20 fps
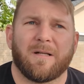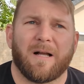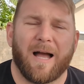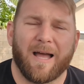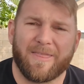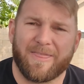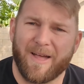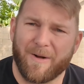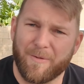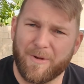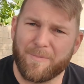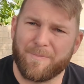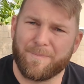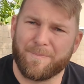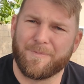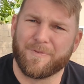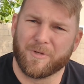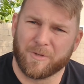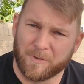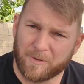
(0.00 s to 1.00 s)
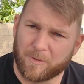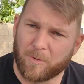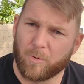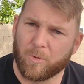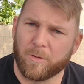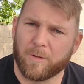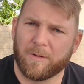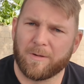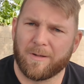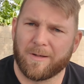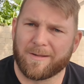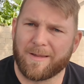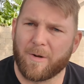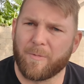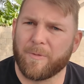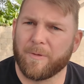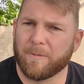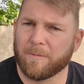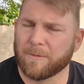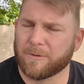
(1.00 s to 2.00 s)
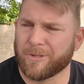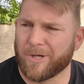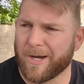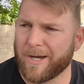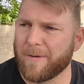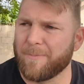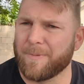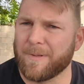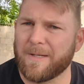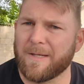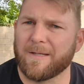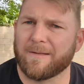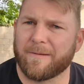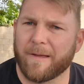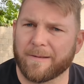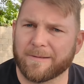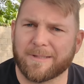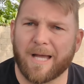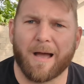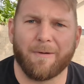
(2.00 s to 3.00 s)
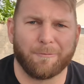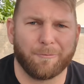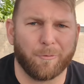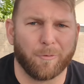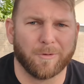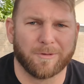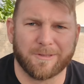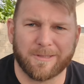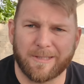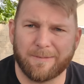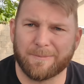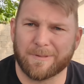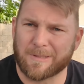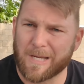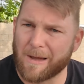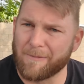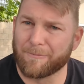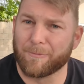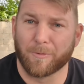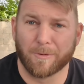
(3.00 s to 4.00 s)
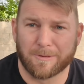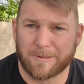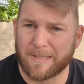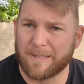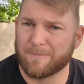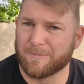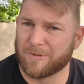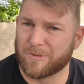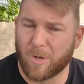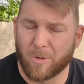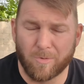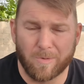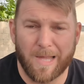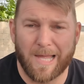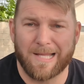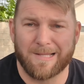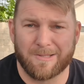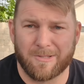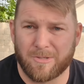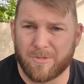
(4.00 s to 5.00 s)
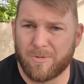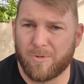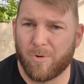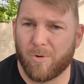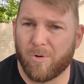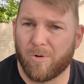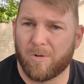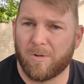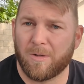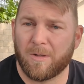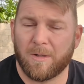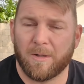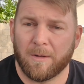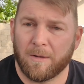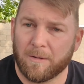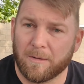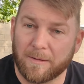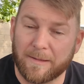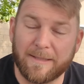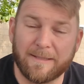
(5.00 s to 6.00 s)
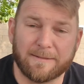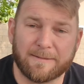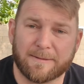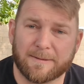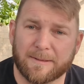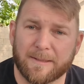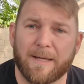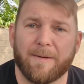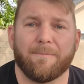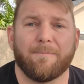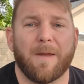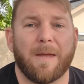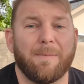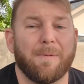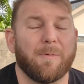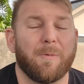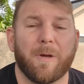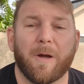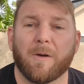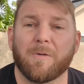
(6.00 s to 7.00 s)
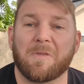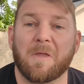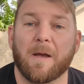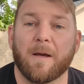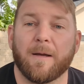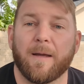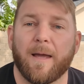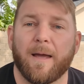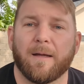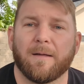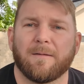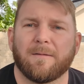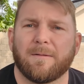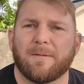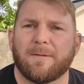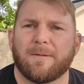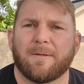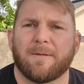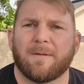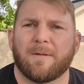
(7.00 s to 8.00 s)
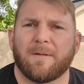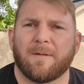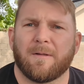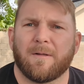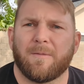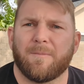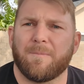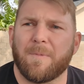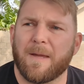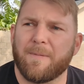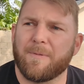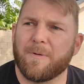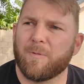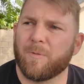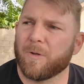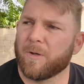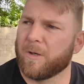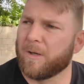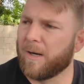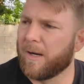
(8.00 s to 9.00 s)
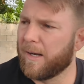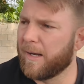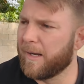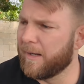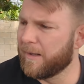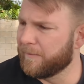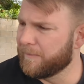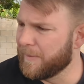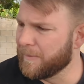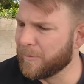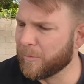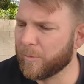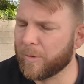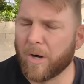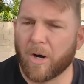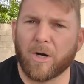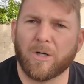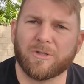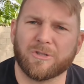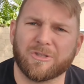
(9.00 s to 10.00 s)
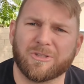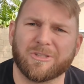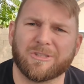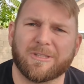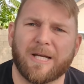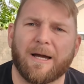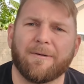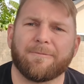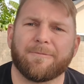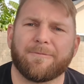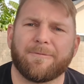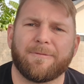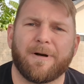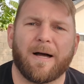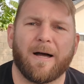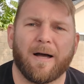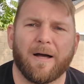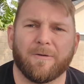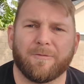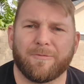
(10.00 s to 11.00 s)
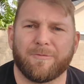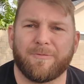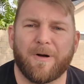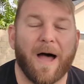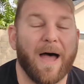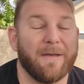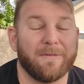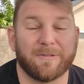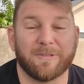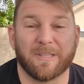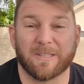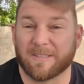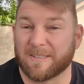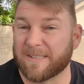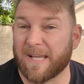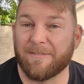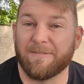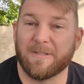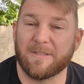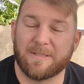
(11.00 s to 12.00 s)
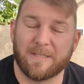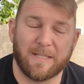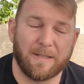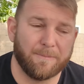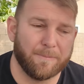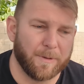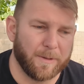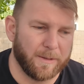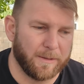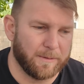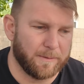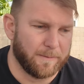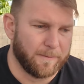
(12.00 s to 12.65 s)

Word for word: I thought we had turned a corner. I thought we were trying to be a, a, top four team, and top four teams don't let two goal leads slip. Maybe we aren't there yet. Maybe we're uh, maybe we are just a top five, six, seven team, but